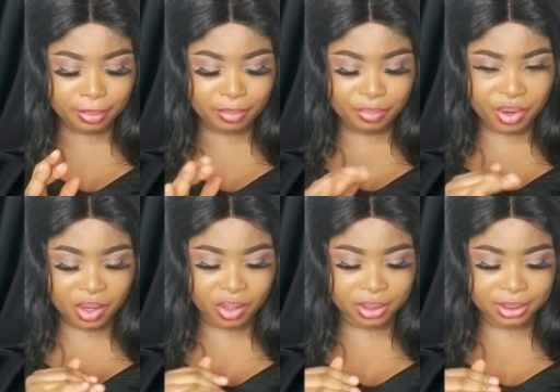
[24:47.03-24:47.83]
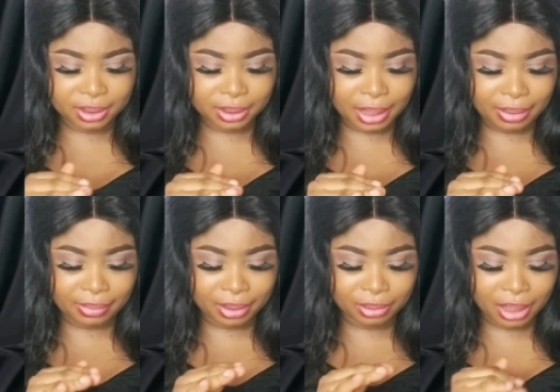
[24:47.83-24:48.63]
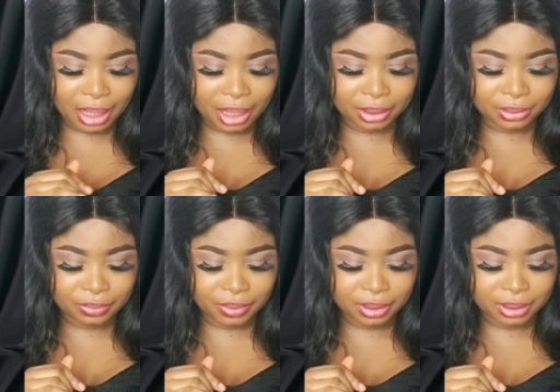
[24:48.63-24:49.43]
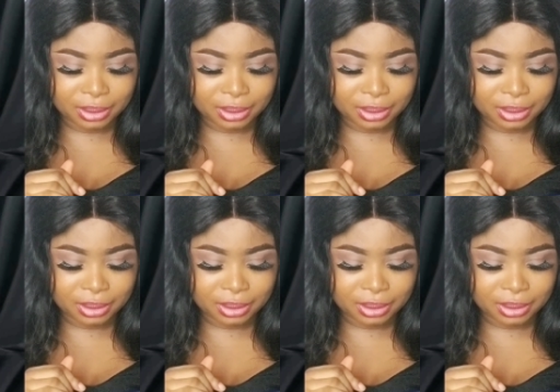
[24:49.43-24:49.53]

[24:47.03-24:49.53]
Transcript: bird around the outfit,